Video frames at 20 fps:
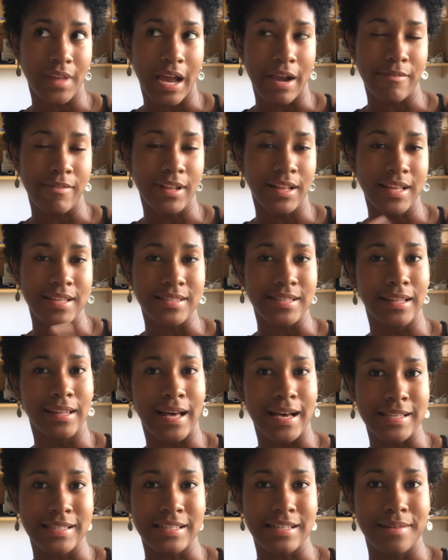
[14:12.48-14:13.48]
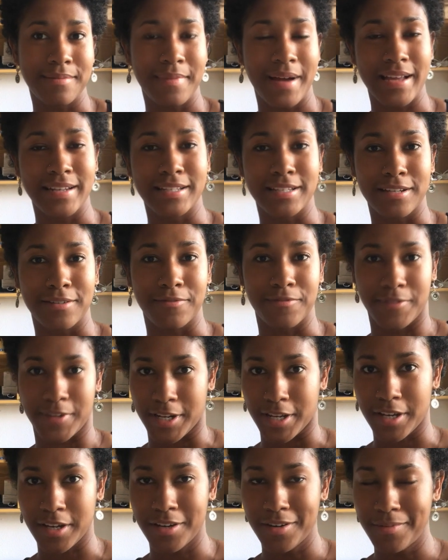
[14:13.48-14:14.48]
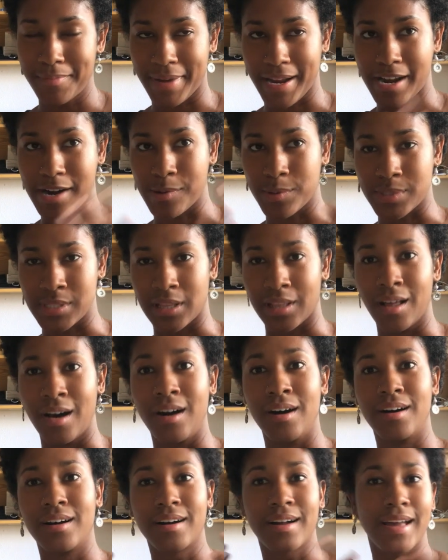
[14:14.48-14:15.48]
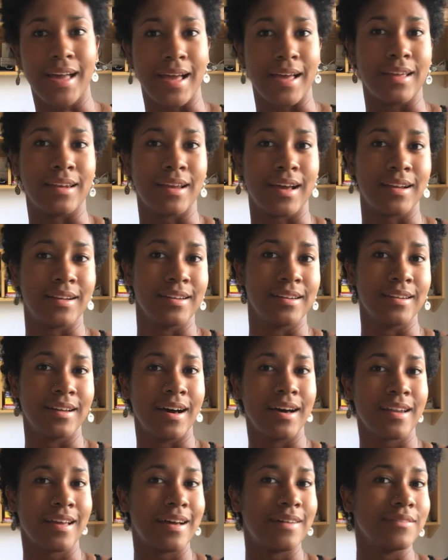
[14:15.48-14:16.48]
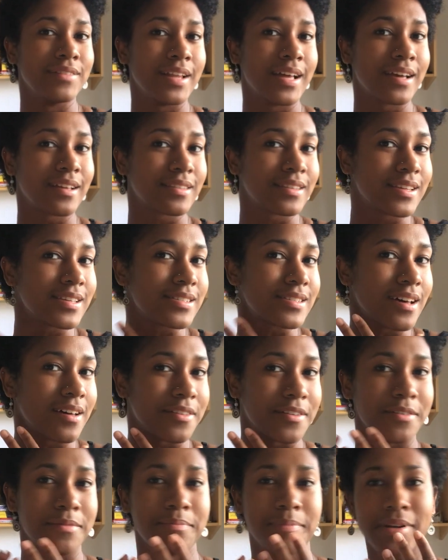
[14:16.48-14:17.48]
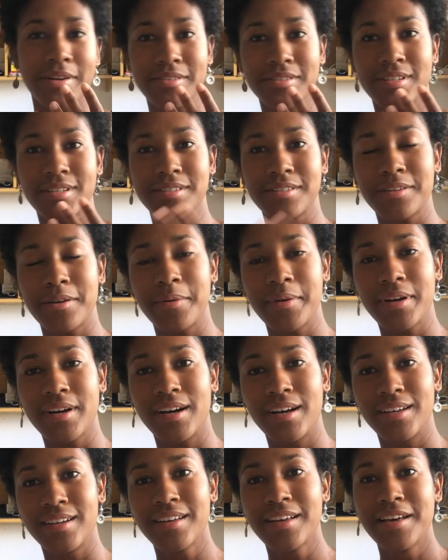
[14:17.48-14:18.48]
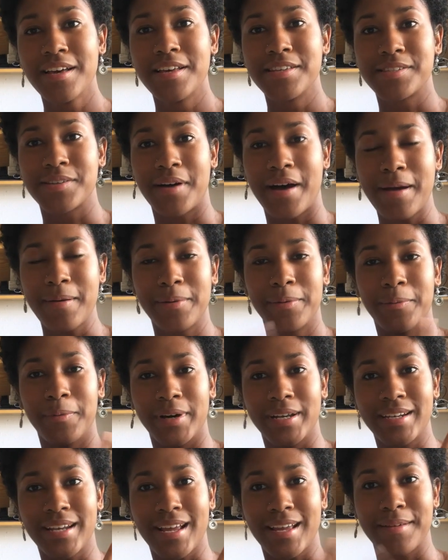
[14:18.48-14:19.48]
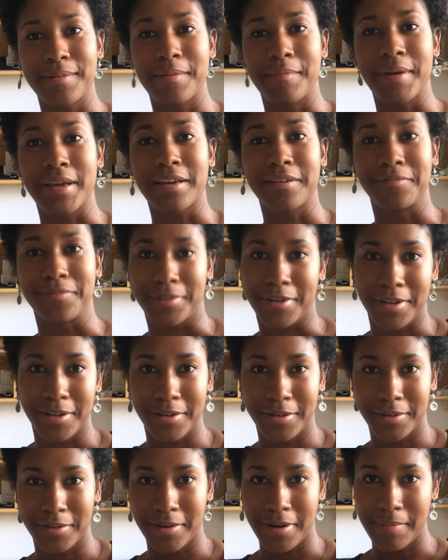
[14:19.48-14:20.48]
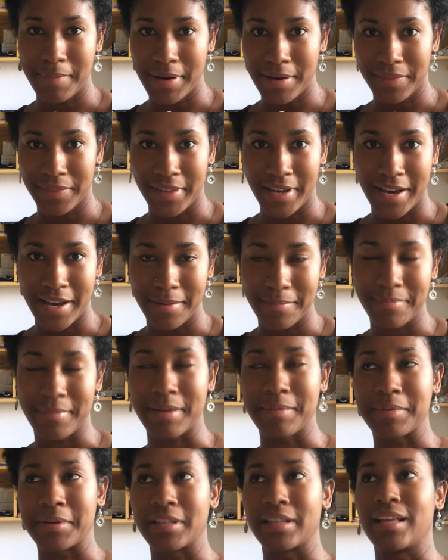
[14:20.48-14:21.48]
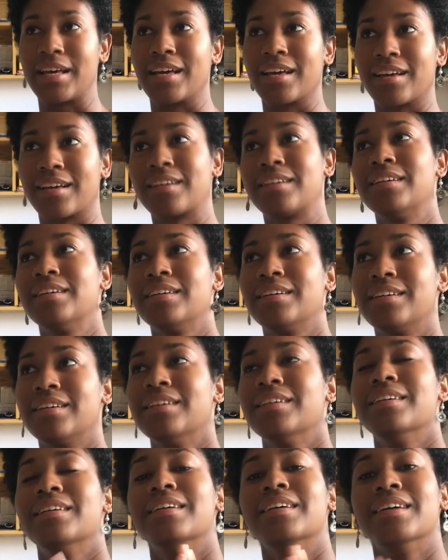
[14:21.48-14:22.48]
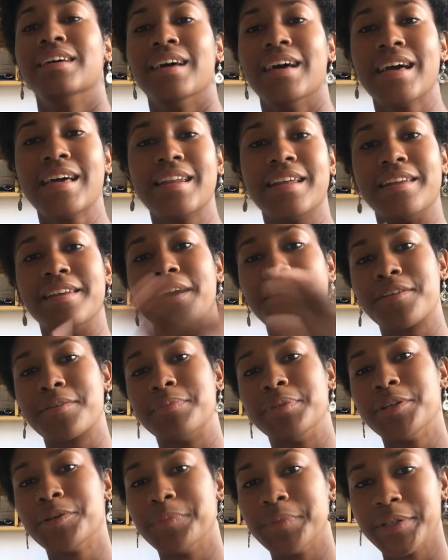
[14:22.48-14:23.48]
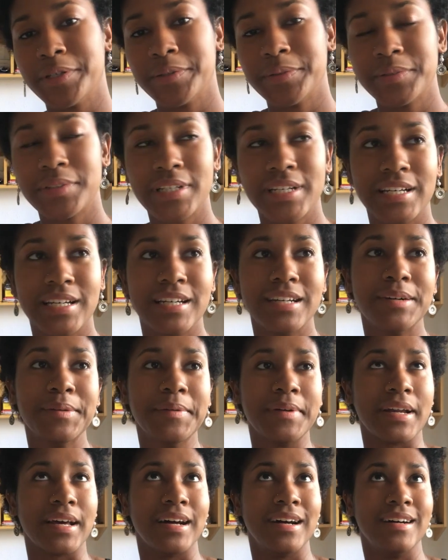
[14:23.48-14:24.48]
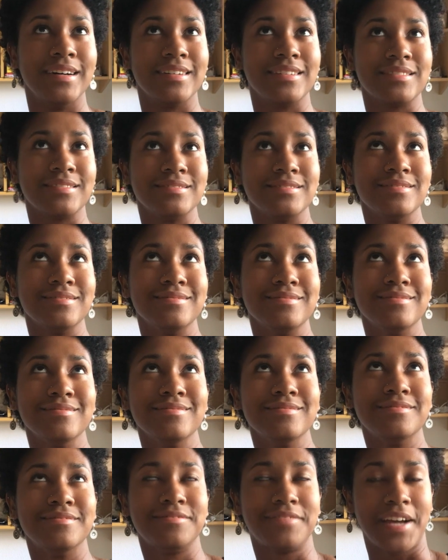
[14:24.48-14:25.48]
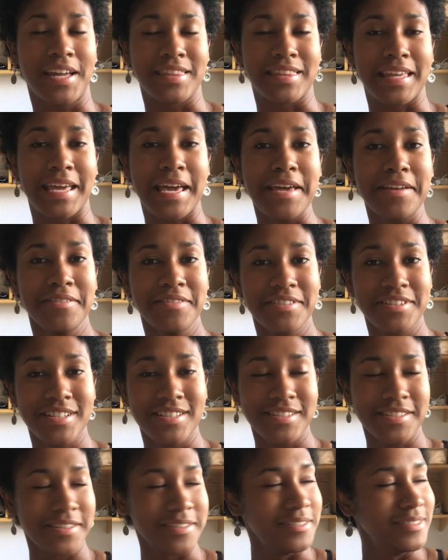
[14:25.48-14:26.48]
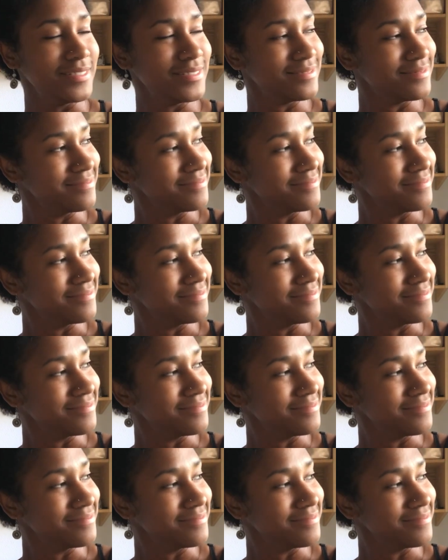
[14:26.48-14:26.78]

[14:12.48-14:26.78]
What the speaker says: I realized the last time I did a video, my hair was long and I did not have like these other piercings going on. So I will one day make a video about that, maybe like in another blue moon when I find the energy to.